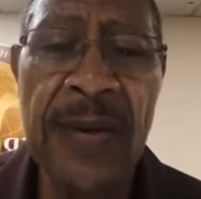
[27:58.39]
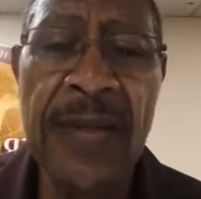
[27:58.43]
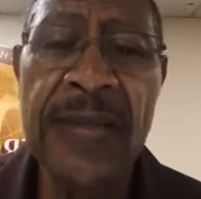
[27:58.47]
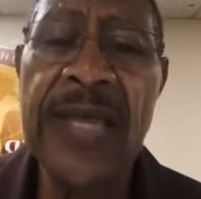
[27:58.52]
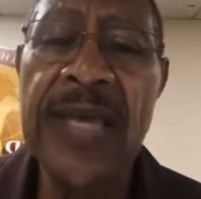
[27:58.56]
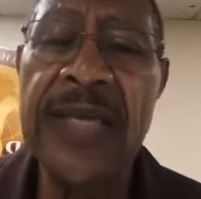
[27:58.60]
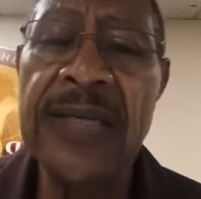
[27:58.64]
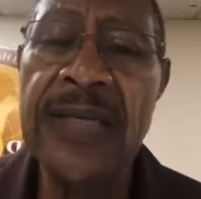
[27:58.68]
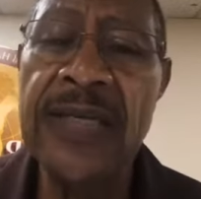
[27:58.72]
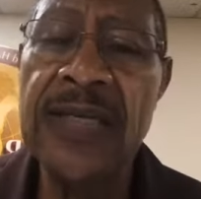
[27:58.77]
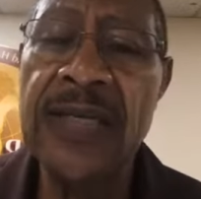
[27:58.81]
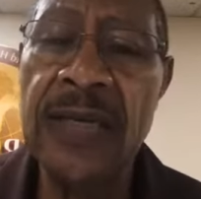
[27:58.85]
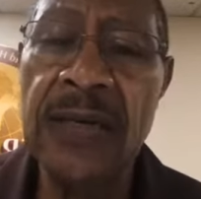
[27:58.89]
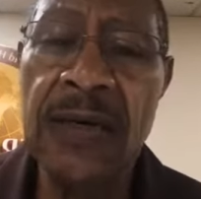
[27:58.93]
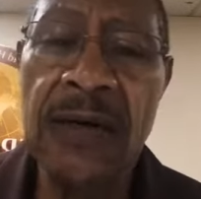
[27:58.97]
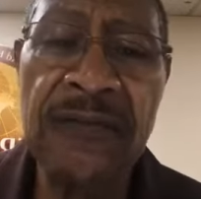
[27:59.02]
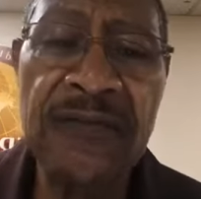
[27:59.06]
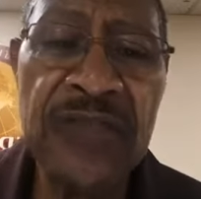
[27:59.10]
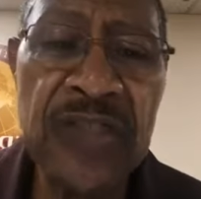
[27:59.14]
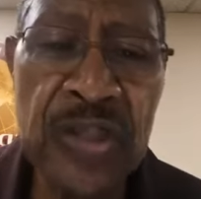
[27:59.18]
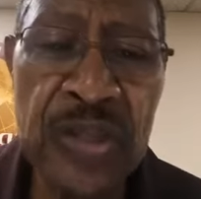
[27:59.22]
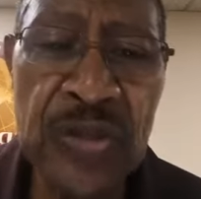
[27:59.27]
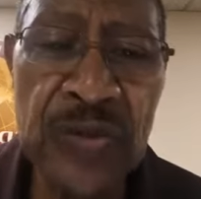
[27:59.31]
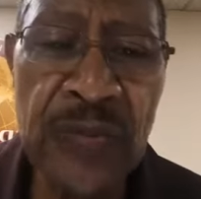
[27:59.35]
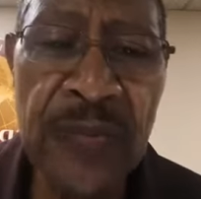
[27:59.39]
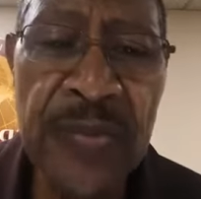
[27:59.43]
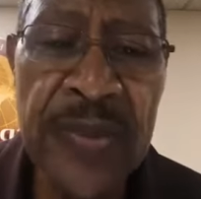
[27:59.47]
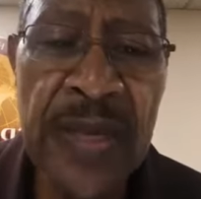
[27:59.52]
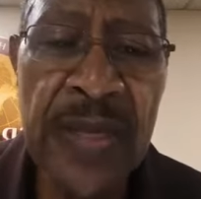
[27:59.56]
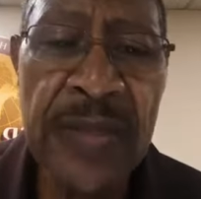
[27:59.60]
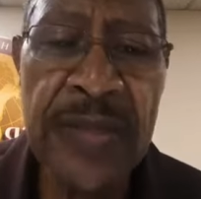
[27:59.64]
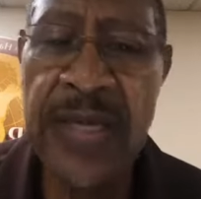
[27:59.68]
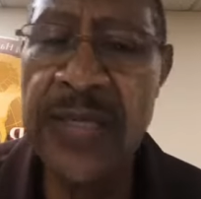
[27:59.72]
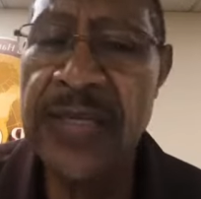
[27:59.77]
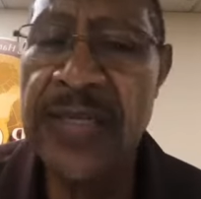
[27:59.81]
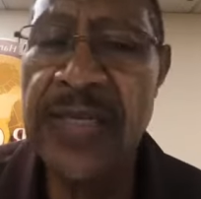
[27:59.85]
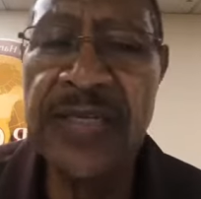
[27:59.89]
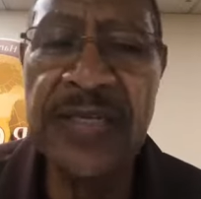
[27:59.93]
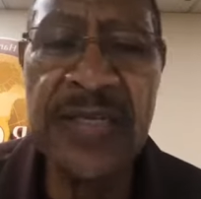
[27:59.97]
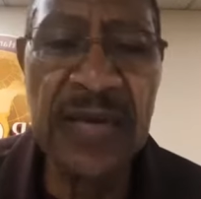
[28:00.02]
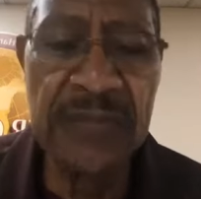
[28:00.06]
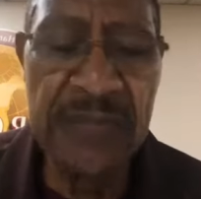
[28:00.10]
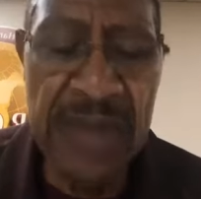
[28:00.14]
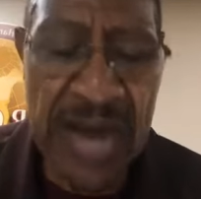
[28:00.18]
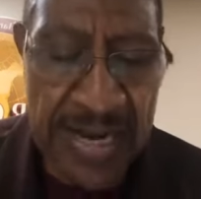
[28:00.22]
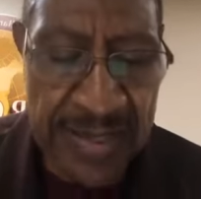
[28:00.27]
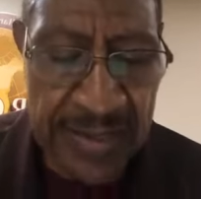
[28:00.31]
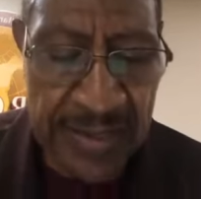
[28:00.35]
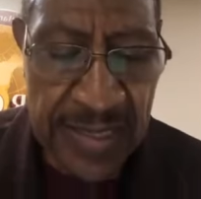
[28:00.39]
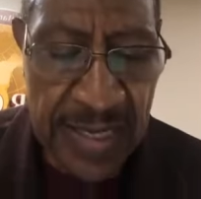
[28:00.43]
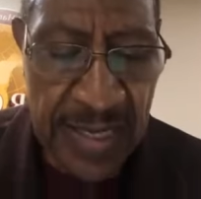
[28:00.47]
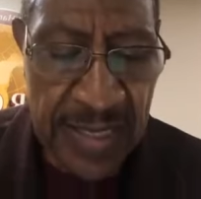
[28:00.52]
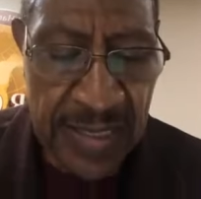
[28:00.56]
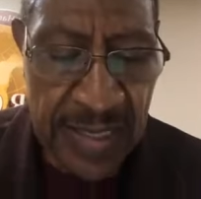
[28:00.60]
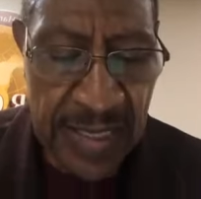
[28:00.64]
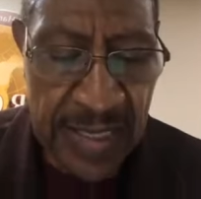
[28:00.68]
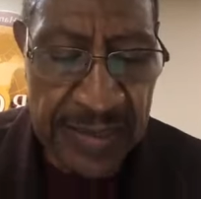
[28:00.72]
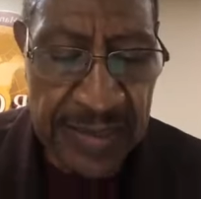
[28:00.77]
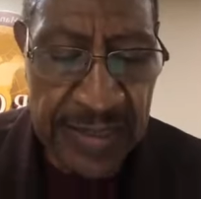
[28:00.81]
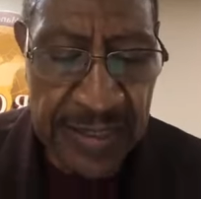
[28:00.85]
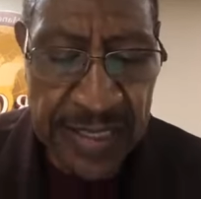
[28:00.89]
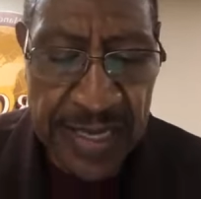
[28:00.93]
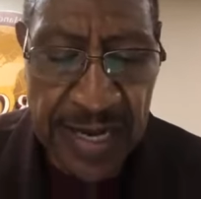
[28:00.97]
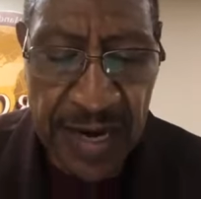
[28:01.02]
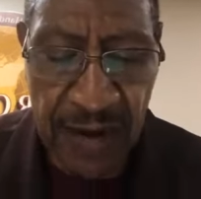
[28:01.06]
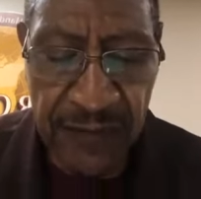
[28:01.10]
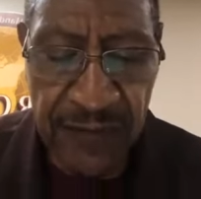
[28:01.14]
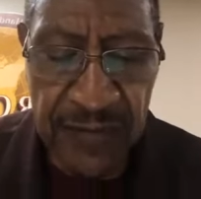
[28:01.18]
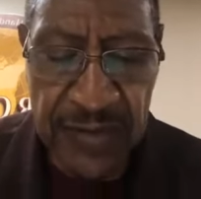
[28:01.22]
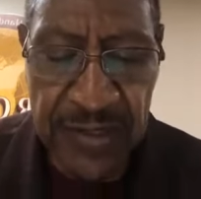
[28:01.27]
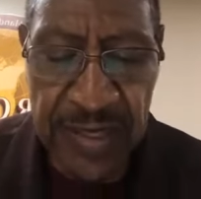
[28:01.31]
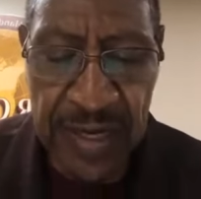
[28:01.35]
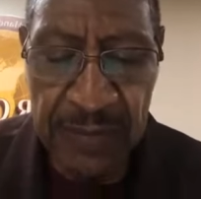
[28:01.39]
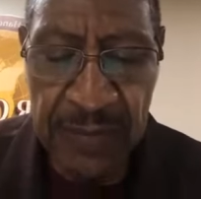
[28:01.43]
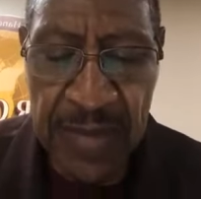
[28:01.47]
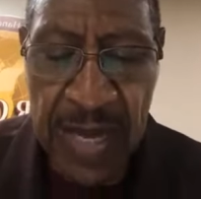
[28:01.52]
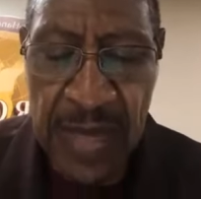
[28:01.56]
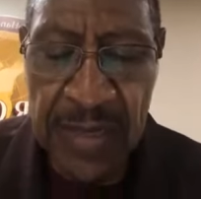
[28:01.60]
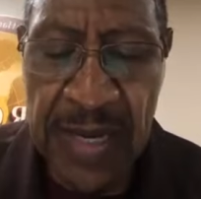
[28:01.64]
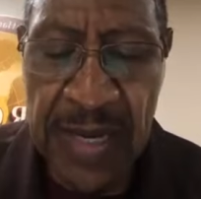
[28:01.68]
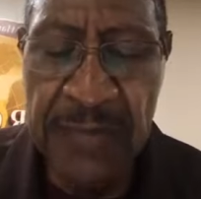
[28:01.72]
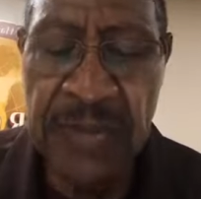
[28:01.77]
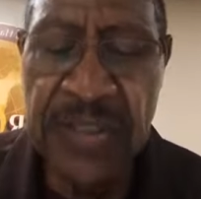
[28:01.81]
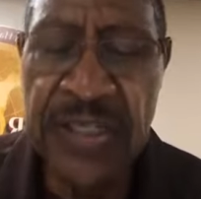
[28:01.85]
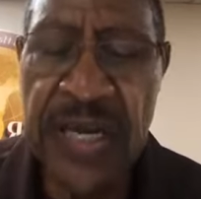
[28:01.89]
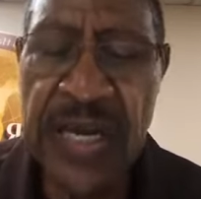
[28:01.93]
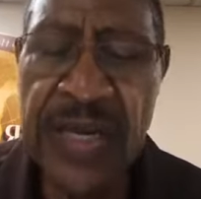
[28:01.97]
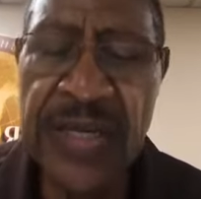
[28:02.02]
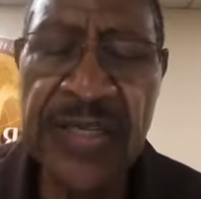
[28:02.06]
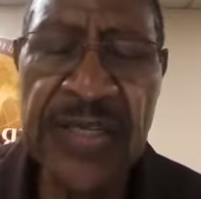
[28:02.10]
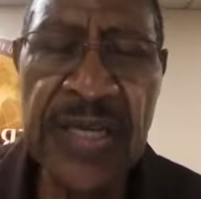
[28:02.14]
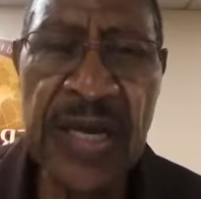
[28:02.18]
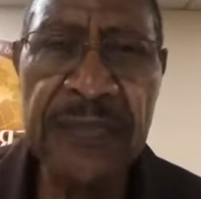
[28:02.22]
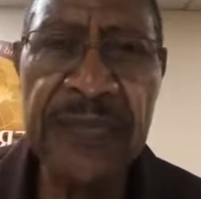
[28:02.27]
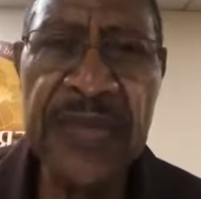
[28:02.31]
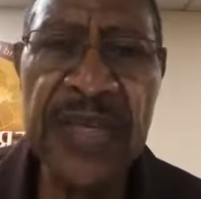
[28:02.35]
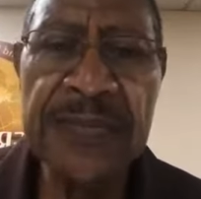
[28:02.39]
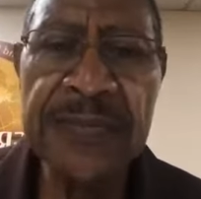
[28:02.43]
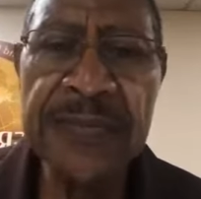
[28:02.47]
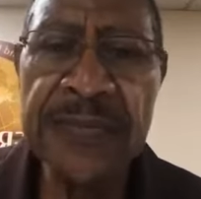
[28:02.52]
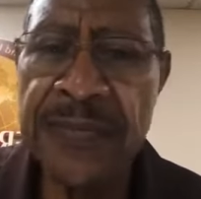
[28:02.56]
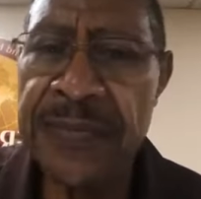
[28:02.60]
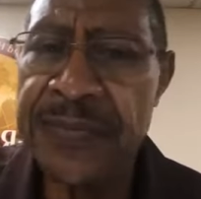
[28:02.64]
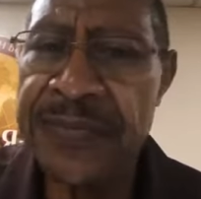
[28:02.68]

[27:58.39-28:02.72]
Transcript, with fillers: They need love too. They need somebody to care for them. Let me tell you something.